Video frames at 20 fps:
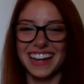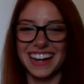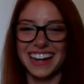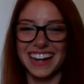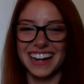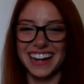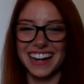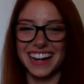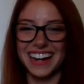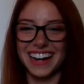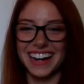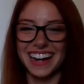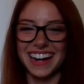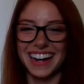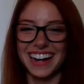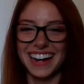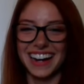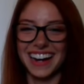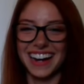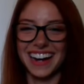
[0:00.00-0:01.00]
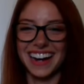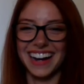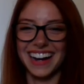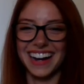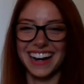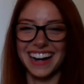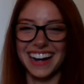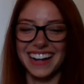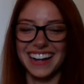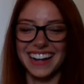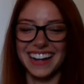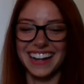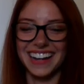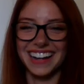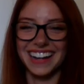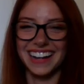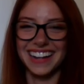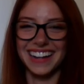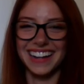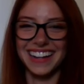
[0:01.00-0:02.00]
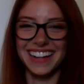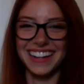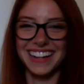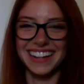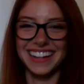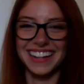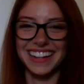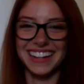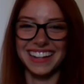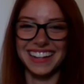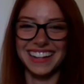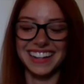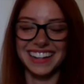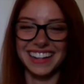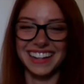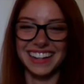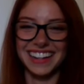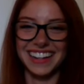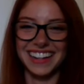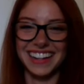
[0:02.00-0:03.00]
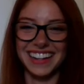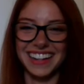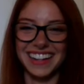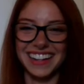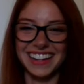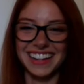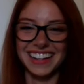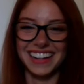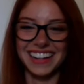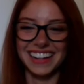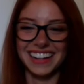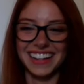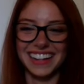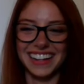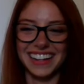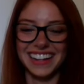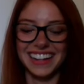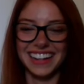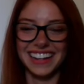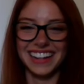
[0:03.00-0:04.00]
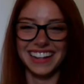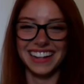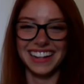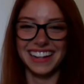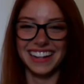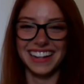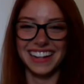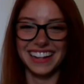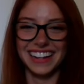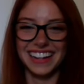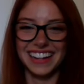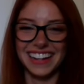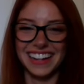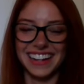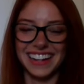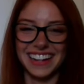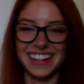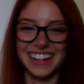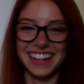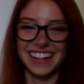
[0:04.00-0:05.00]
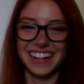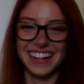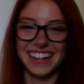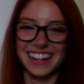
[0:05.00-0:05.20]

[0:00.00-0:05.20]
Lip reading: (silent)